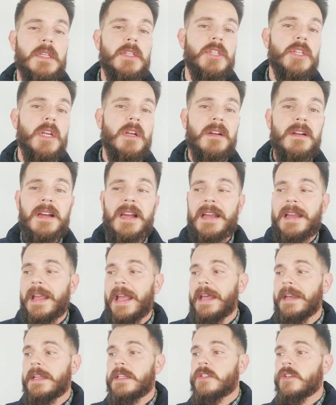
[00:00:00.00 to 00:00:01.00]
this year
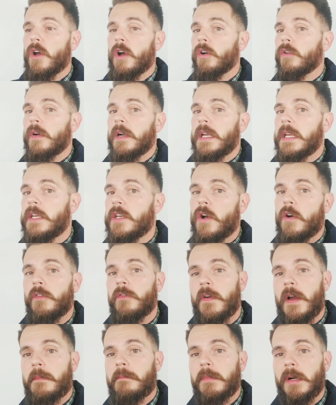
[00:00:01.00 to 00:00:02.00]
and it's already
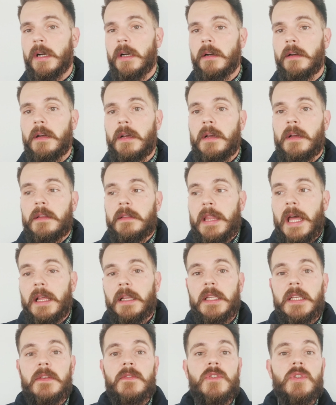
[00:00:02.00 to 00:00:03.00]
November.
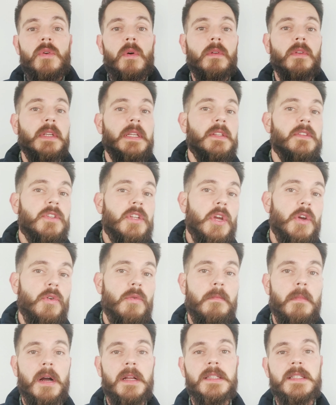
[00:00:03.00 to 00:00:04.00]
That leaves you only
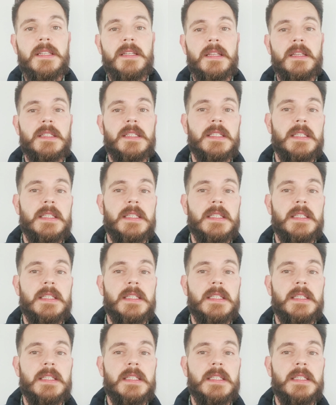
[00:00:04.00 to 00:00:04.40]
two months to